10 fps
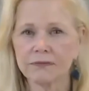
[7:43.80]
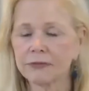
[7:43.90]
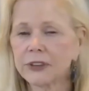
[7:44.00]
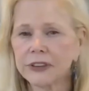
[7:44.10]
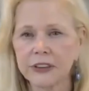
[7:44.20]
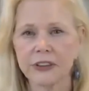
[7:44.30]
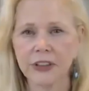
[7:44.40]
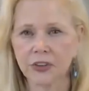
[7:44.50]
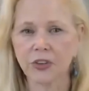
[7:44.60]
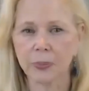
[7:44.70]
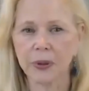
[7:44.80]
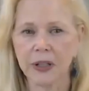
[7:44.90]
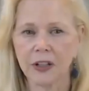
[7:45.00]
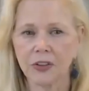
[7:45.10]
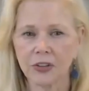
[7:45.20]
really touched the
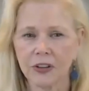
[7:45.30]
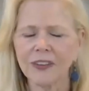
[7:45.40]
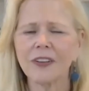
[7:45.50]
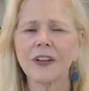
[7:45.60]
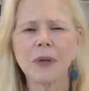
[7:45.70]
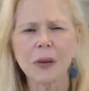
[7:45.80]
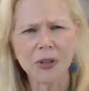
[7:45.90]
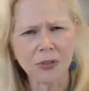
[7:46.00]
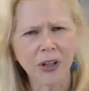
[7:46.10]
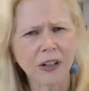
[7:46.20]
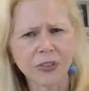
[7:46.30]
page, other than maybe to write a